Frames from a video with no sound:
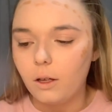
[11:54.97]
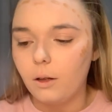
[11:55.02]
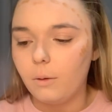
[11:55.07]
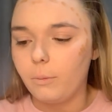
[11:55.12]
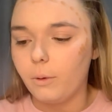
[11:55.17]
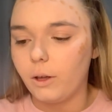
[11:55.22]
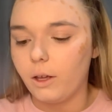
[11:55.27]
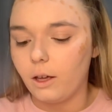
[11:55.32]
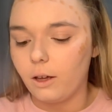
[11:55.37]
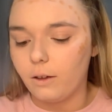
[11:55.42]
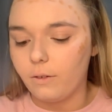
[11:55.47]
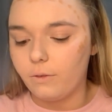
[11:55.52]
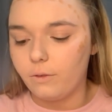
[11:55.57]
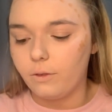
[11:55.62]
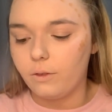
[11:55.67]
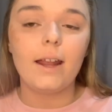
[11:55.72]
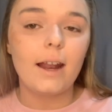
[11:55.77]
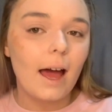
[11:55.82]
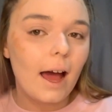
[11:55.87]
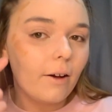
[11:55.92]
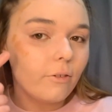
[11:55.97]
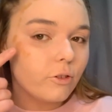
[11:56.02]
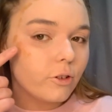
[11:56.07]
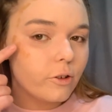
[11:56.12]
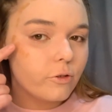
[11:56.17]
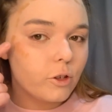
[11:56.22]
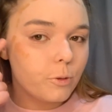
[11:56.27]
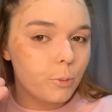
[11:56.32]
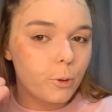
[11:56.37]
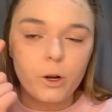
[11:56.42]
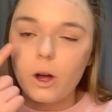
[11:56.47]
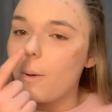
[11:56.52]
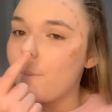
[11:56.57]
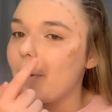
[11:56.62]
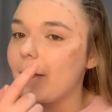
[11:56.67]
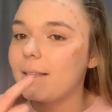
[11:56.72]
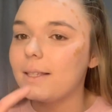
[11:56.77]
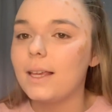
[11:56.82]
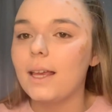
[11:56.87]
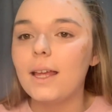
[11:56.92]
But yeah, after I've just put it on
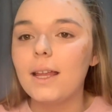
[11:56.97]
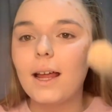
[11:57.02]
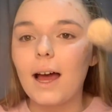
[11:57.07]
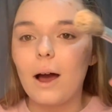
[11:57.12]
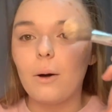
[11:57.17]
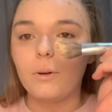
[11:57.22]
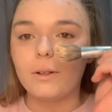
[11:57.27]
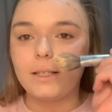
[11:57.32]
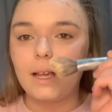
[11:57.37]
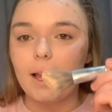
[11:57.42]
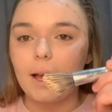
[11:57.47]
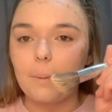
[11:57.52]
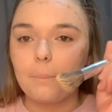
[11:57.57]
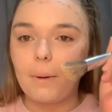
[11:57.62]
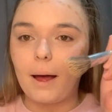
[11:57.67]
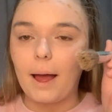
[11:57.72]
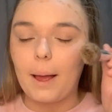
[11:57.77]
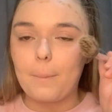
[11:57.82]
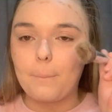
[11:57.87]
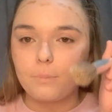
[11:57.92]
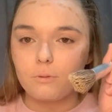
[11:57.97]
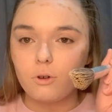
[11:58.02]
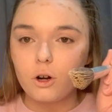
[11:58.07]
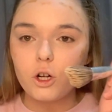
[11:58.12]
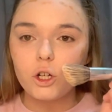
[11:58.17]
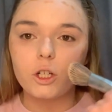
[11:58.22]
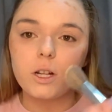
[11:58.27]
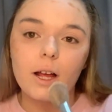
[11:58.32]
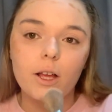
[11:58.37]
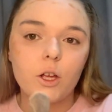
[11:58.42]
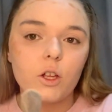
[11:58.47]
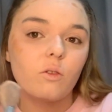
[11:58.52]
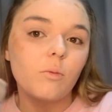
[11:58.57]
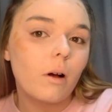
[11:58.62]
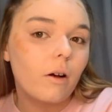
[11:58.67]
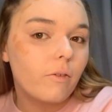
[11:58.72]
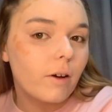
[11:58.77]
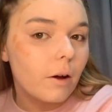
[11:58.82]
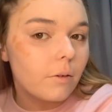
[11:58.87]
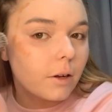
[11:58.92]
my skin, I will take my brush that I use for
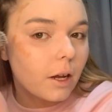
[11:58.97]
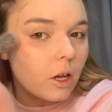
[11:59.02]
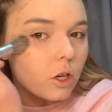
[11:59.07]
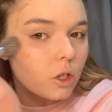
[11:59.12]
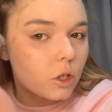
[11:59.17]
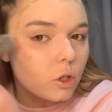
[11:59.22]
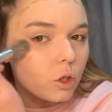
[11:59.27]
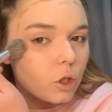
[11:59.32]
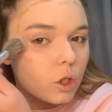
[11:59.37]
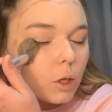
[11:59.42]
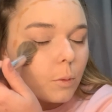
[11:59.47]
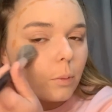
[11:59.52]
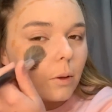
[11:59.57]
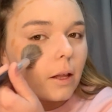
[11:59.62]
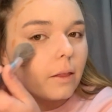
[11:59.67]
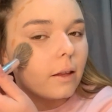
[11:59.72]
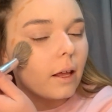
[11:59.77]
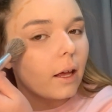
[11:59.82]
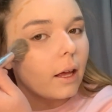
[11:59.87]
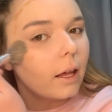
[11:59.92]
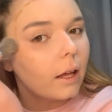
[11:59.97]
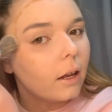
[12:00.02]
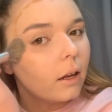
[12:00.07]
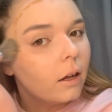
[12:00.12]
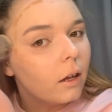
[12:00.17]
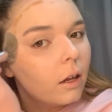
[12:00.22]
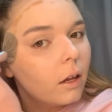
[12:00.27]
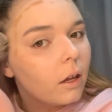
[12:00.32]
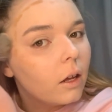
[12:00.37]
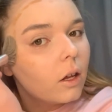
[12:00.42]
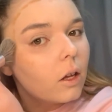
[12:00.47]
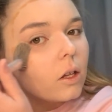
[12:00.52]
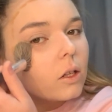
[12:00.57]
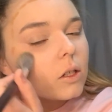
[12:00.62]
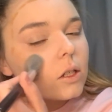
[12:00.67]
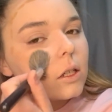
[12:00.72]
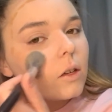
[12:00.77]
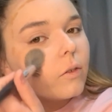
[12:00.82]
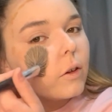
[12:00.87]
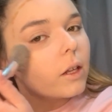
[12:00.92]
my foundation just to blend that in,
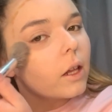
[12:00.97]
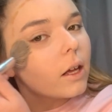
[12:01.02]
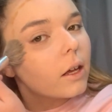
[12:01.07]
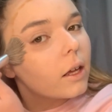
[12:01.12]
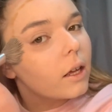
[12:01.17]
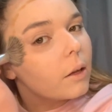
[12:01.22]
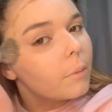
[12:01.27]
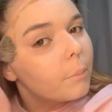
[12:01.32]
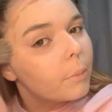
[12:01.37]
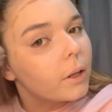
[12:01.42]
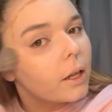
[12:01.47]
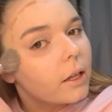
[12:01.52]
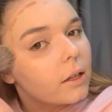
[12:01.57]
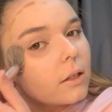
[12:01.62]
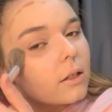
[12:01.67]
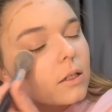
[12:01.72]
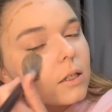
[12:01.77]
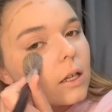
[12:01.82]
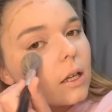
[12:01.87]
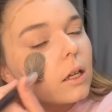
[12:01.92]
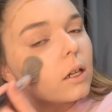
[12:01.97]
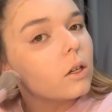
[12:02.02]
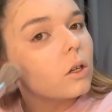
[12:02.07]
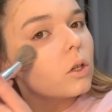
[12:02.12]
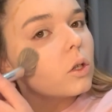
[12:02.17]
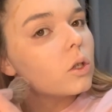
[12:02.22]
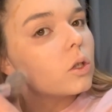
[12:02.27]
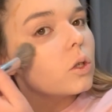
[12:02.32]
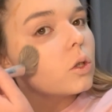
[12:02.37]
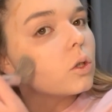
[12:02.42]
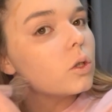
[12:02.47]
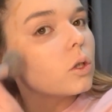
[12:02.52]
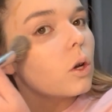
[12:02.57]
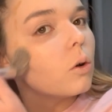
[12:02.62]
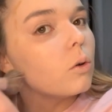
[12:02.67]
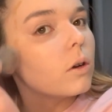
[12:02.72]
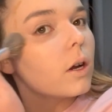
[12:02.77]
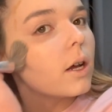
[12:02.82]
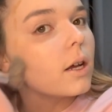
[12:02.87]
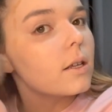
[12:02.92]
because I feel like it blends in so
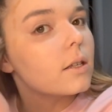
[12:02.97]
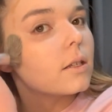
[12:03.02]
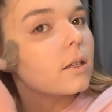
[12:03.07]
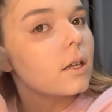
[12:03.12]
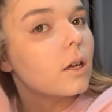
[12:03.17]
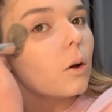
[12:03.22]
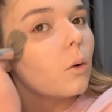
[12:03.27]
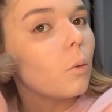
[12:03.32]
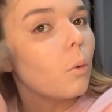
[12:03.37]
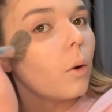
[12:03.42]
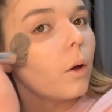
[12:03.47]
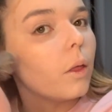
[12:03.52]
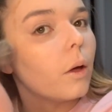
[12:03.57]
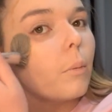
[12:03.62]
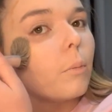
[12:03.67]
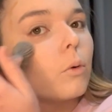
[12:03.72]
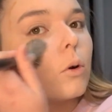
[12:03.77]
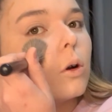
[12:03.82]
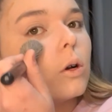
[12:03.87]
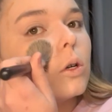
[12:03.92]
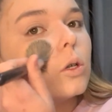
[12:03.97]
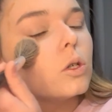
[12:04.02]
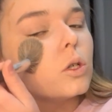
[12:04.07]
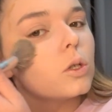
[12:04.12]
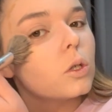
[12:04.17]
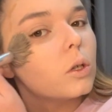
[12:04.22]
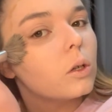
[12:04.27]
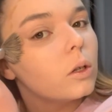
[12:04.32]
nicely with a brush